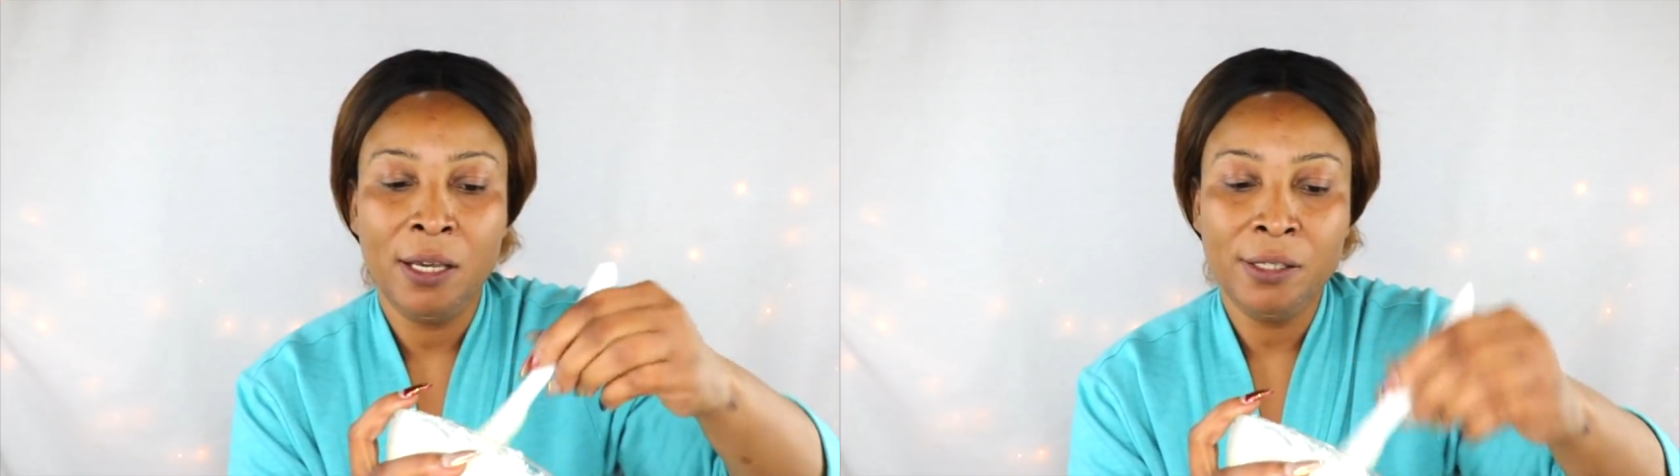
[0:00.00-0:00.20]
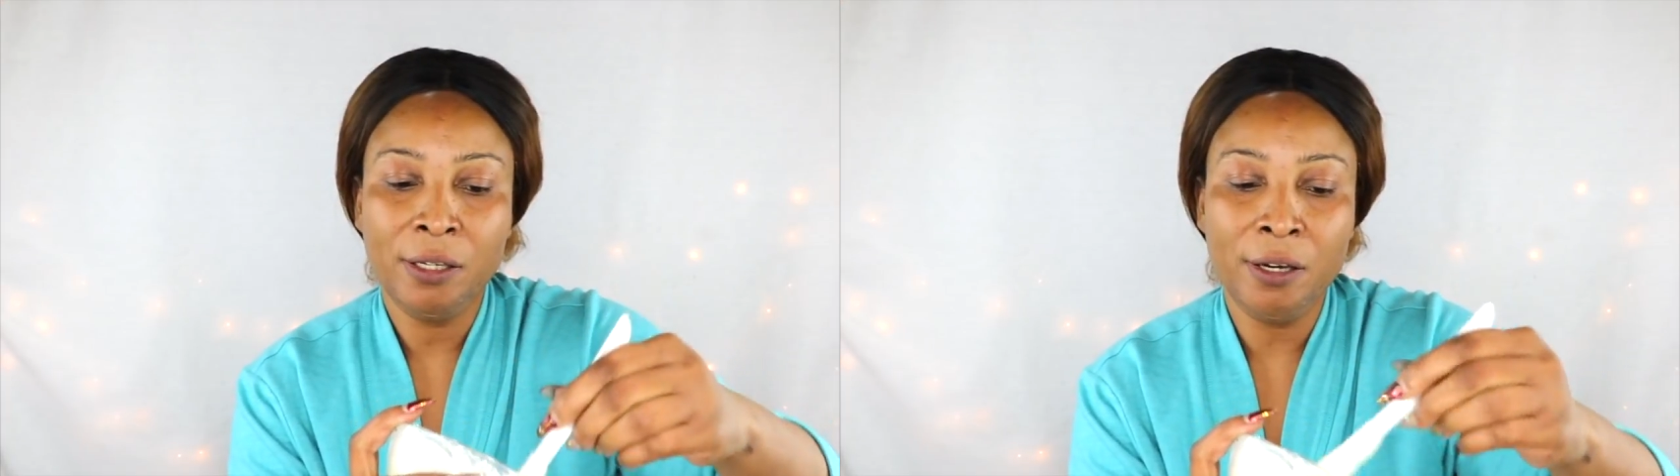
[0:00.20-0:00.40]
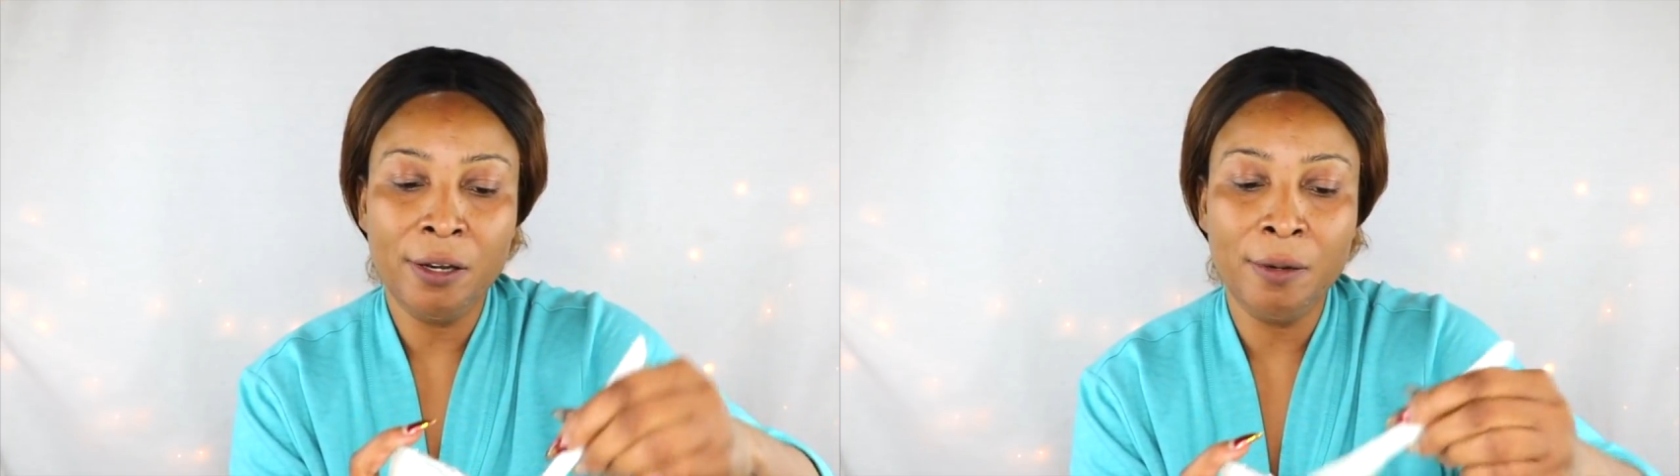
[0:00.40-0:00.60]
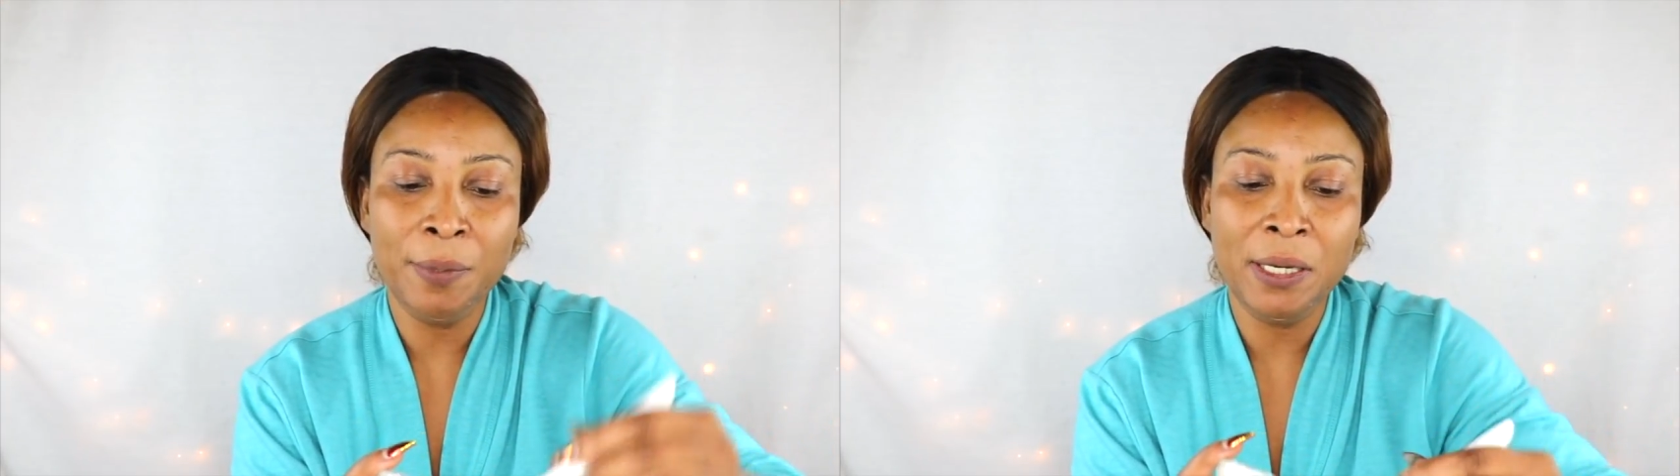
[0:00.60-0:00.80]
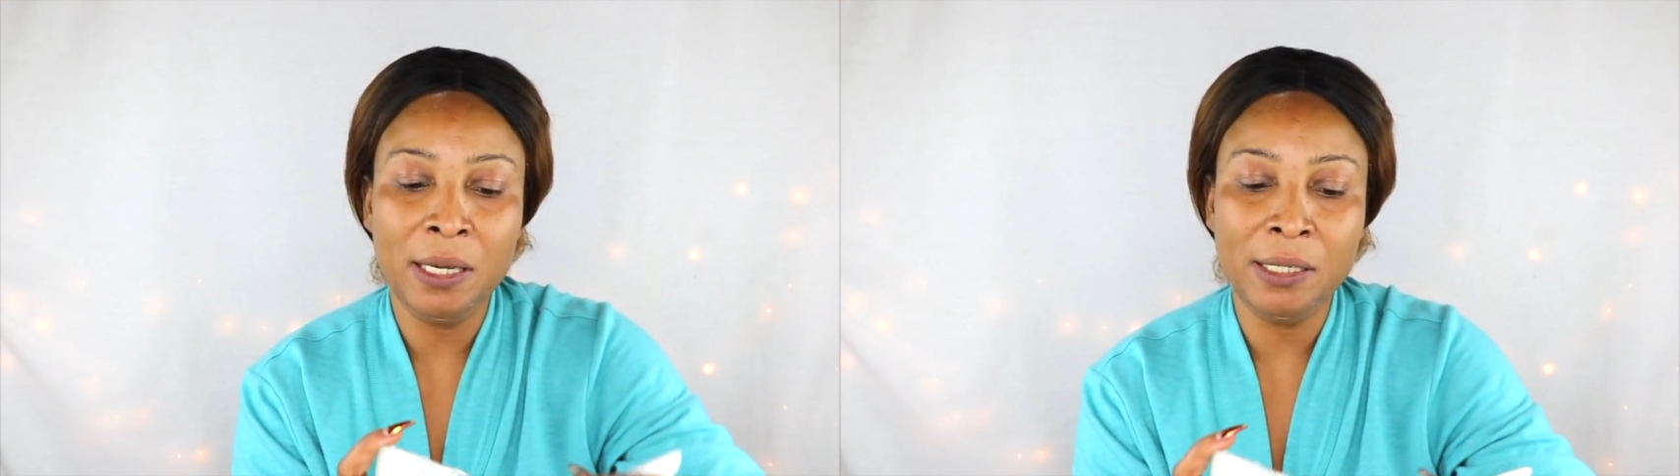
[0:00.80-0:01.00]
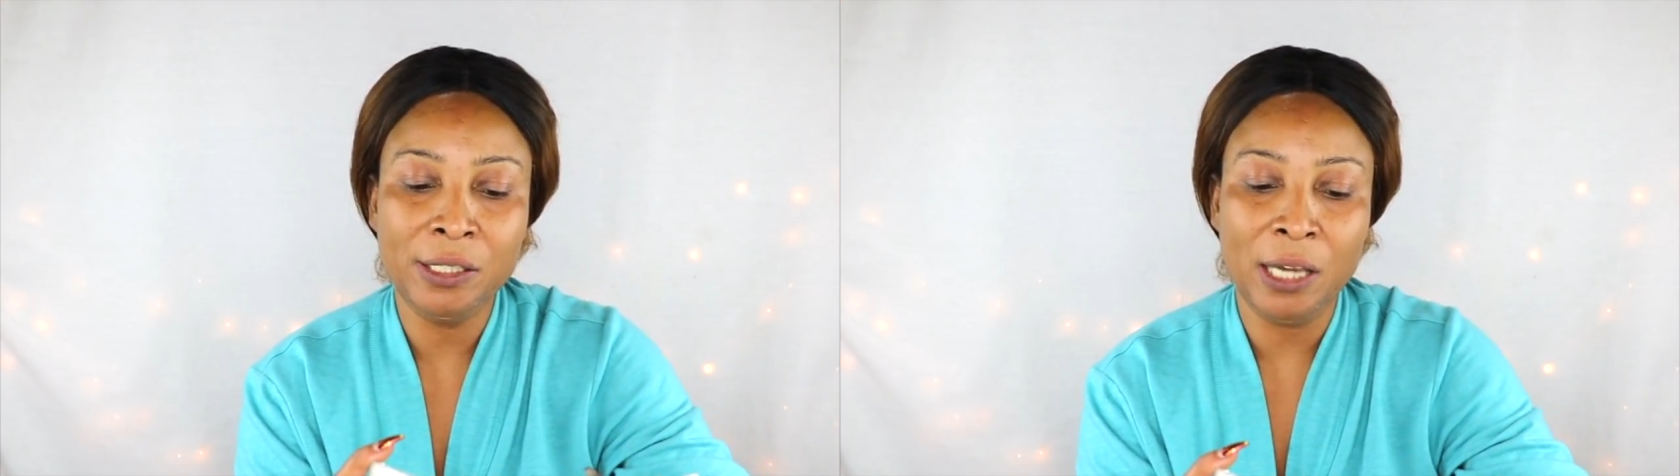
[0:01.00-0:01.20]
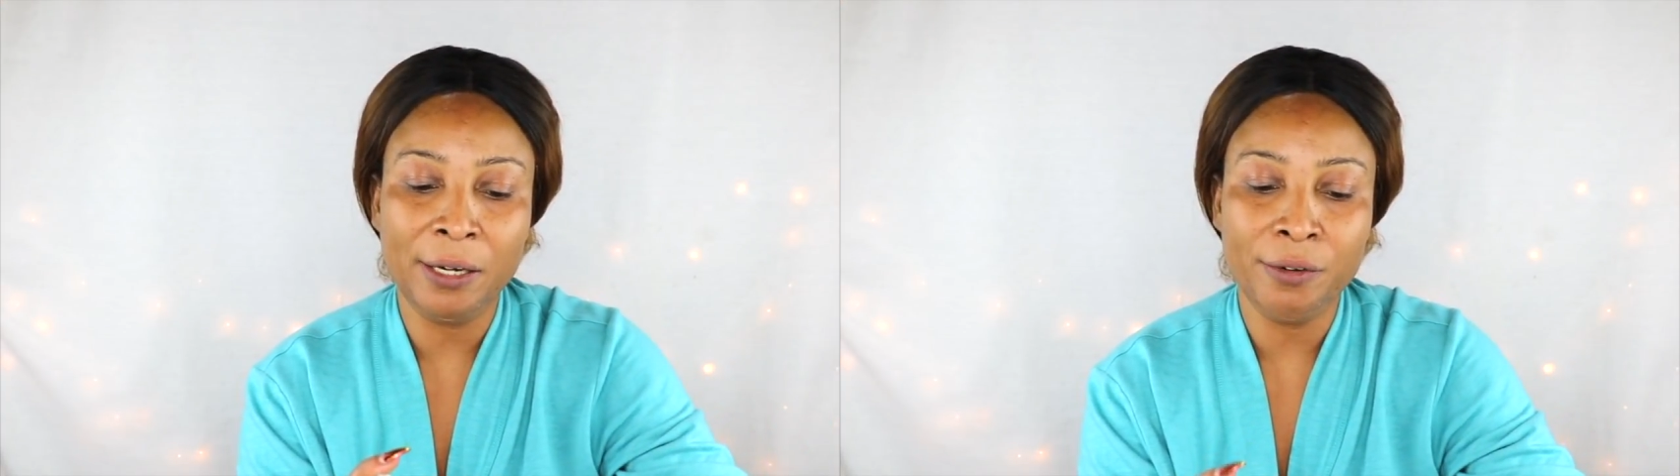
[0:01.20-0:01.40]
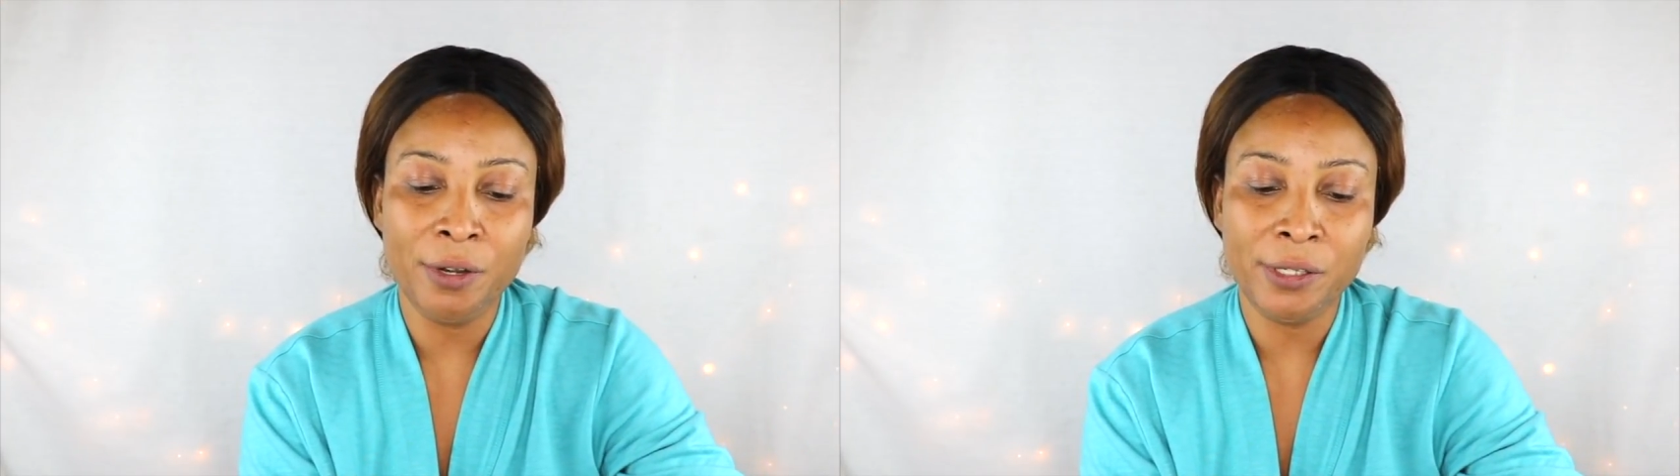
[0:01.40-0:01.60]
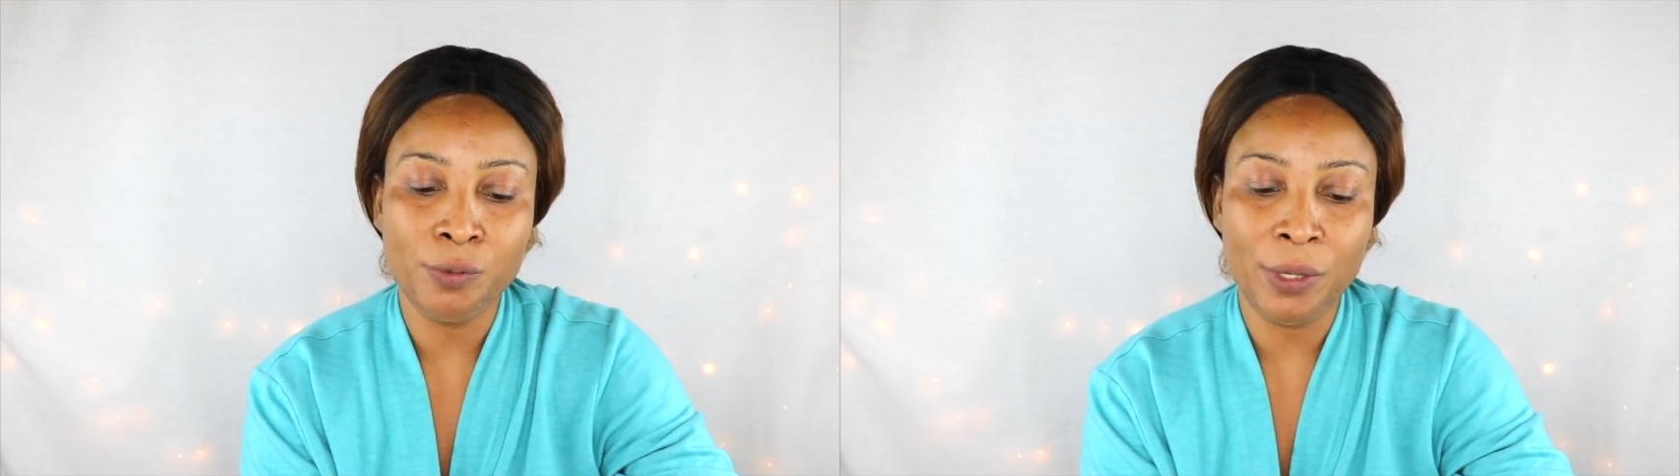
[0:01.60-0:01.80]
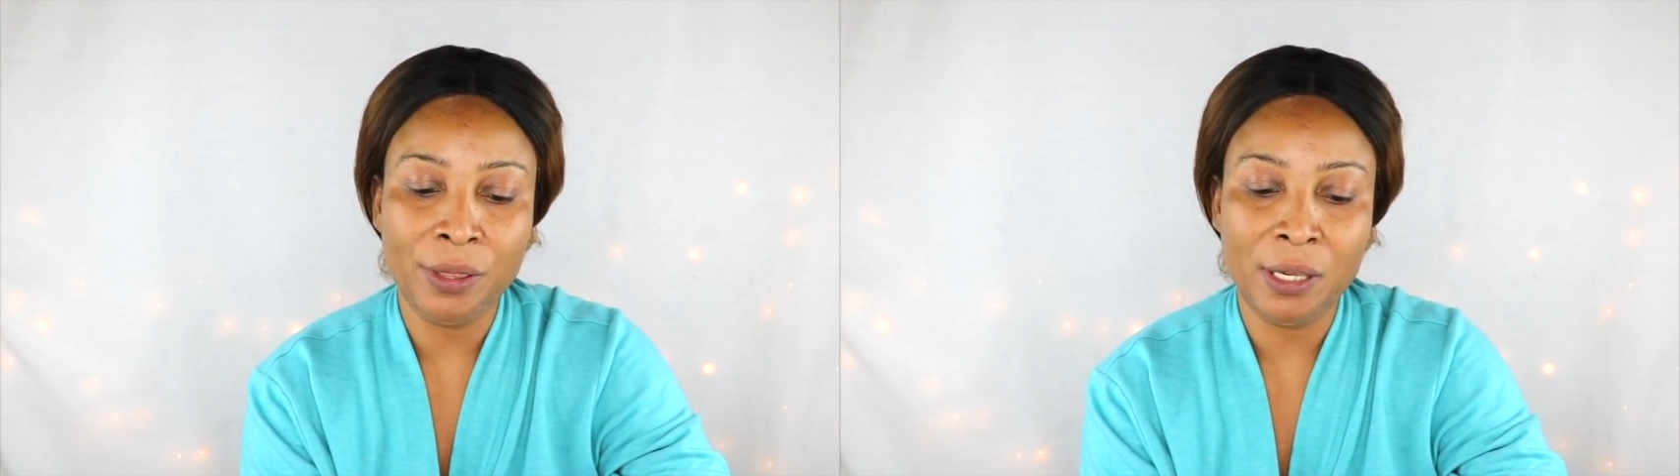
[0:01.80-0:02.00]
So you're gonna be generous
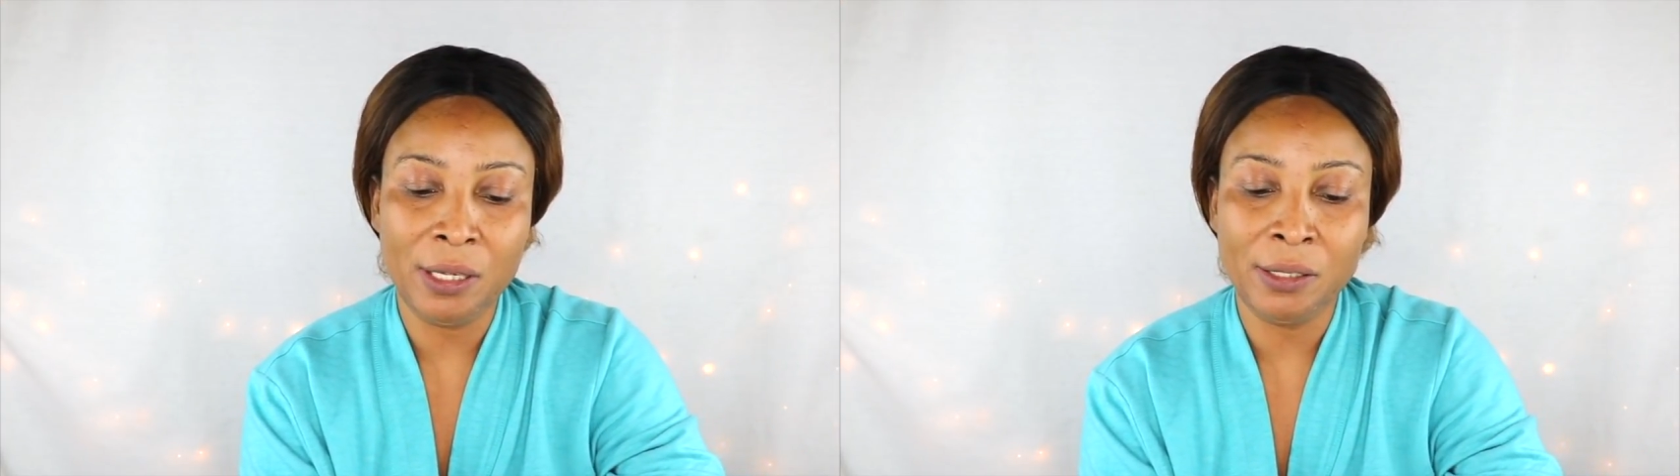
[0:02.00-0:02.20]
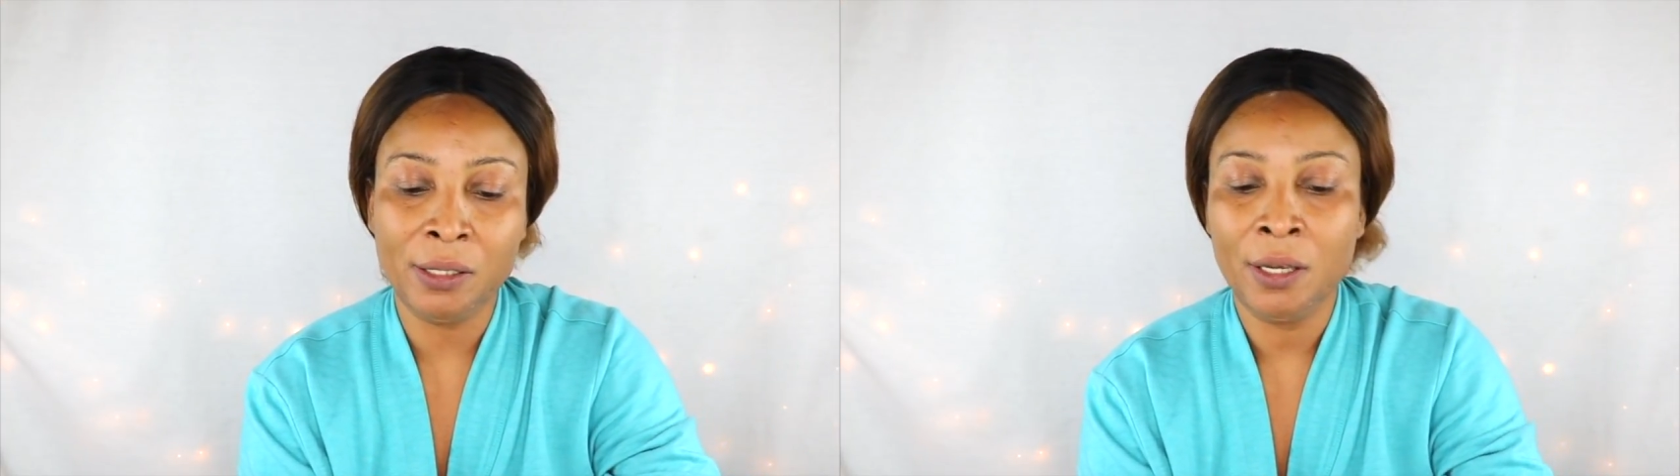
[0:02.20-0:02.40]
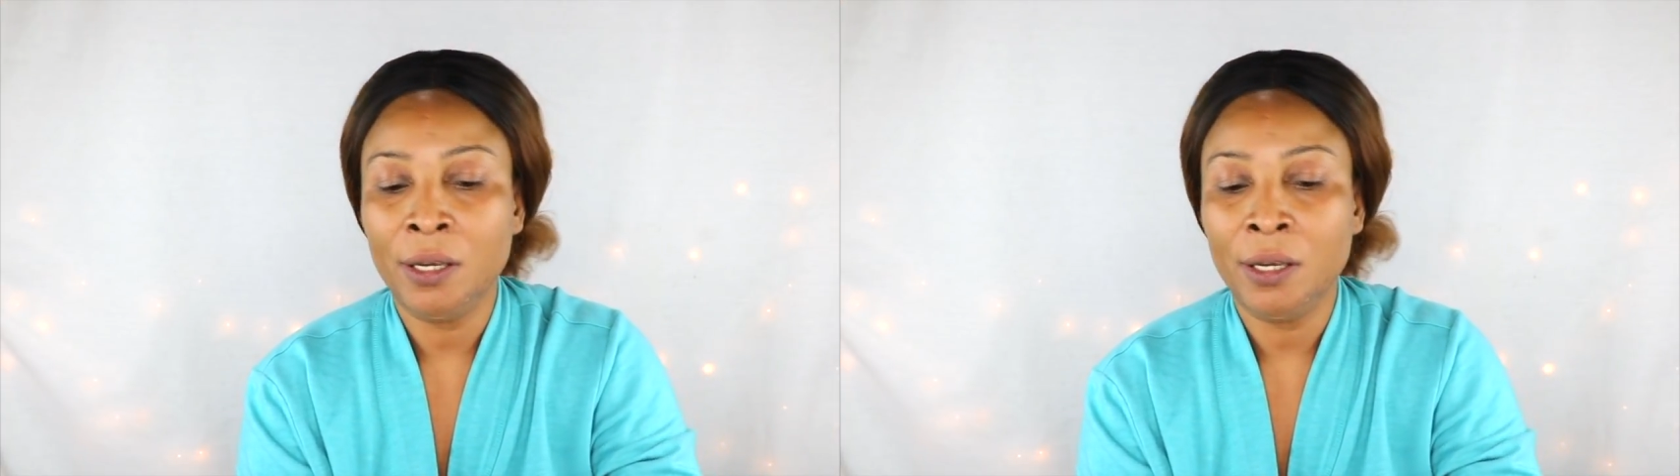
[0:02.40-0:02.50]
with this.